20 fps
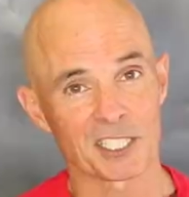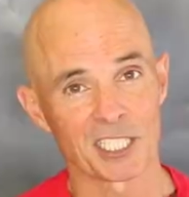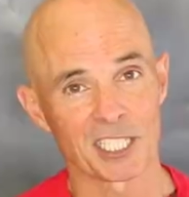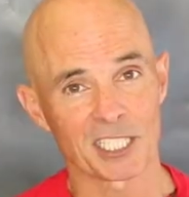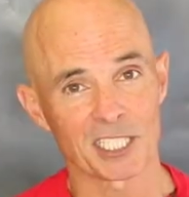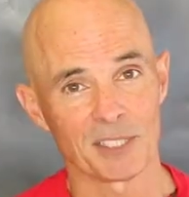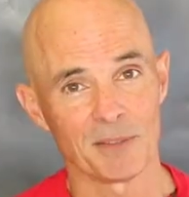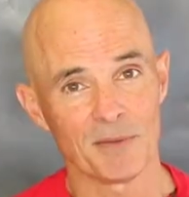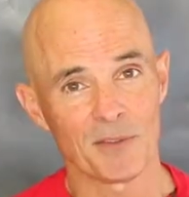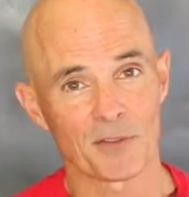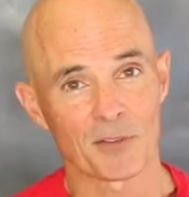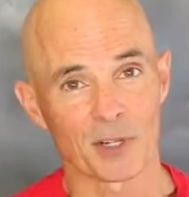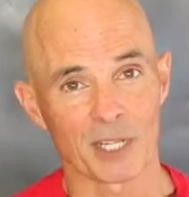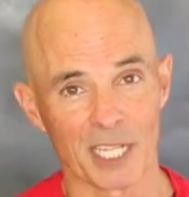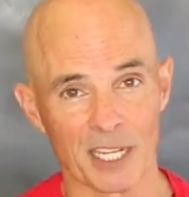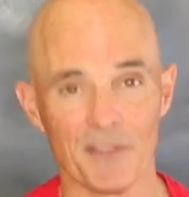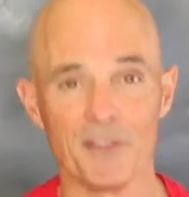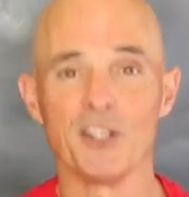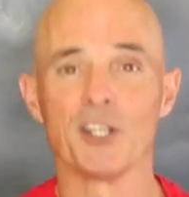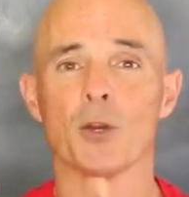system for
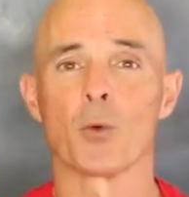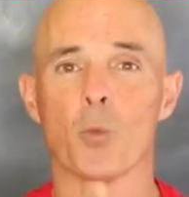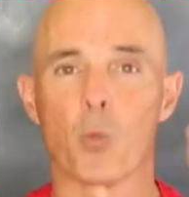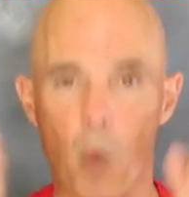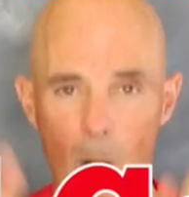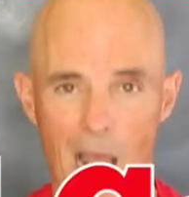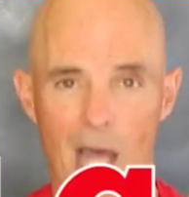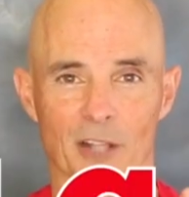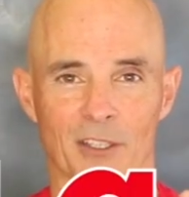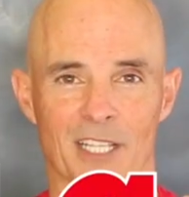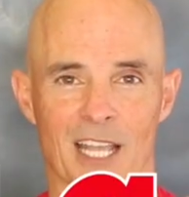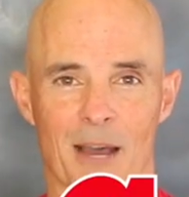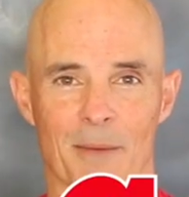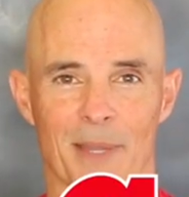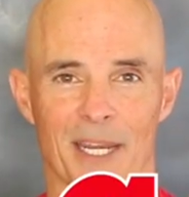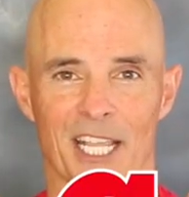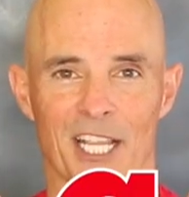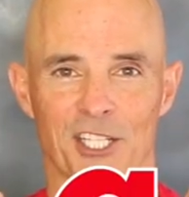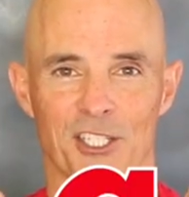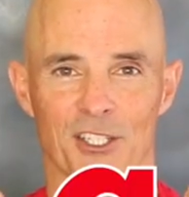even your wild
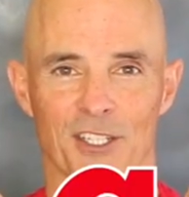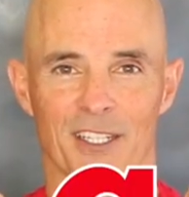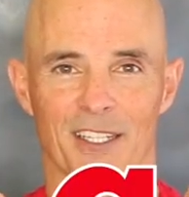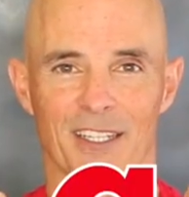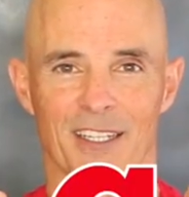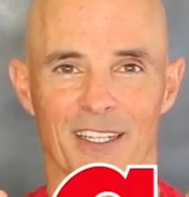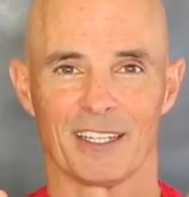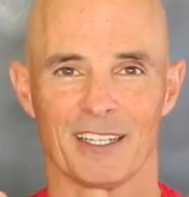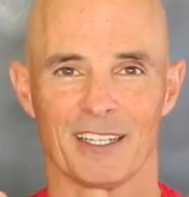combination.